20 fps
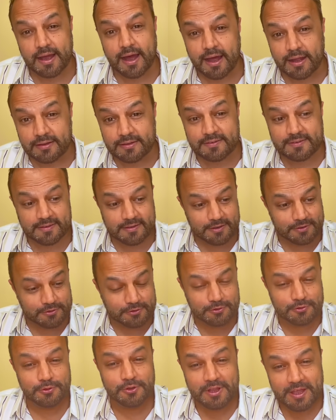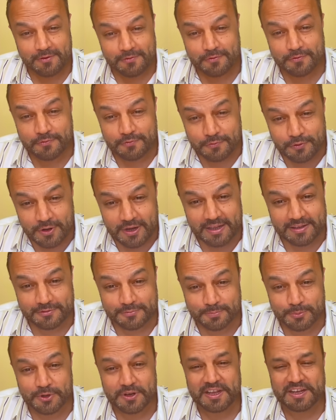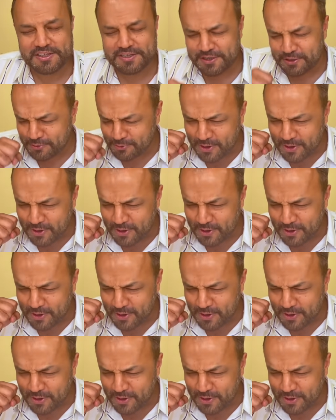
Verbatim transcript: answers to their fullest potential,